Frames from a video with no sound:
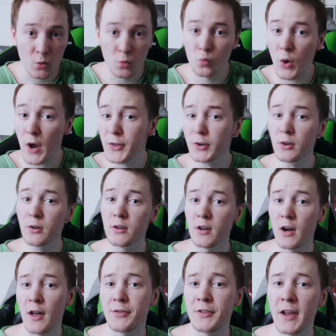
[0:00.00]
whether or
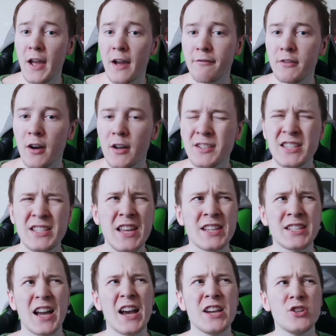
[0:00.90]
not they have guns. And
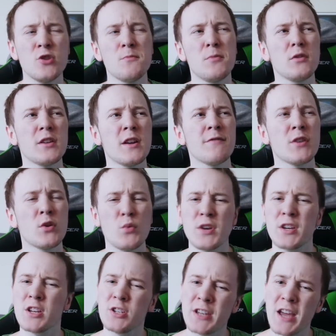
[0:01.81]
yes, I do believe that
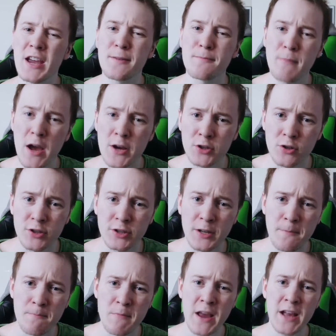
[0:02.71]
we can take measures
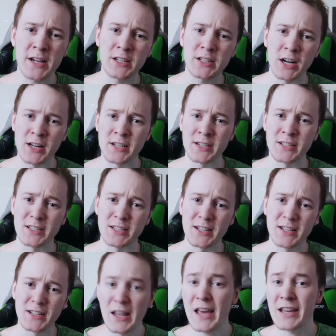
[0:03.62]
to make
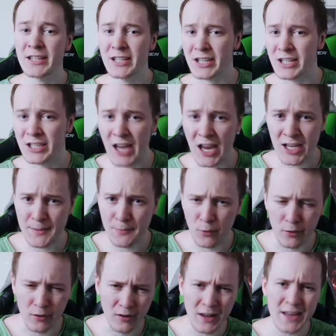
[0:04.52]
guns less
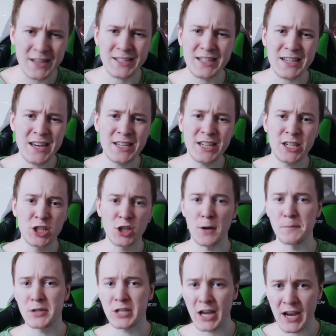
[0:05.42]
accessible or less easy to
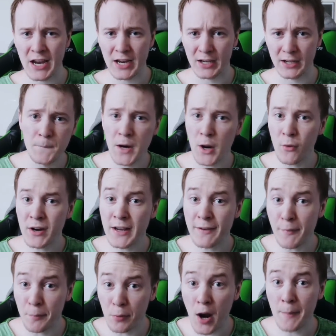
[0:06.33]
obtain. But I want
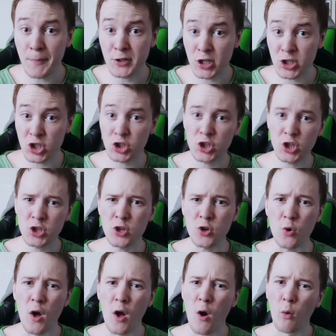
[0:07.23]
to give a proposition to
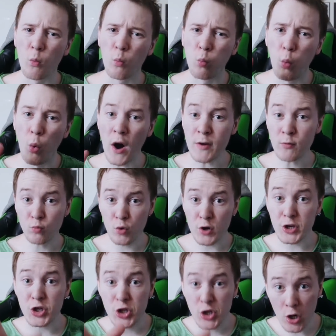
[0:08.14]
you. What
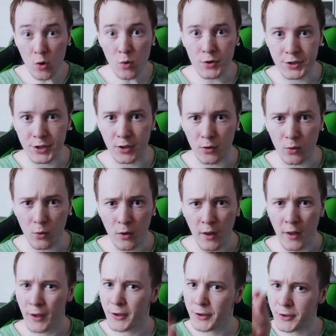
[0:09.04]
would you do?
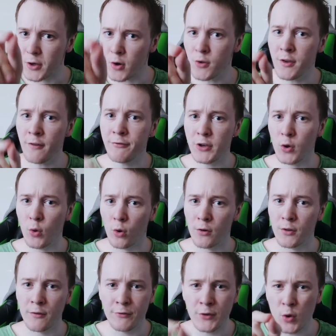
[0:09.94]
You, the
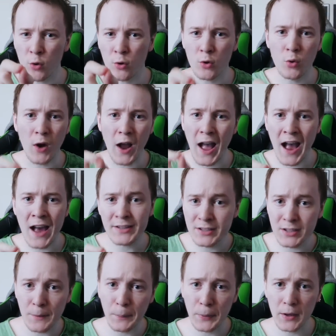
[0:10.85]
viewer, the viewer who
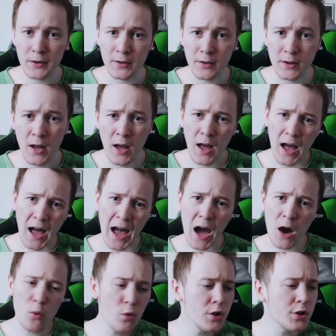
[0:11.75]
has an opinion,
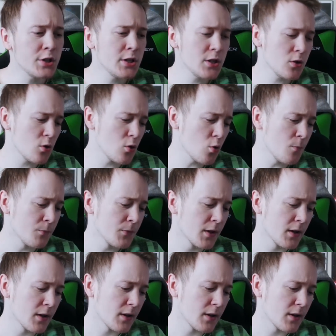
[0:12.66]
how would you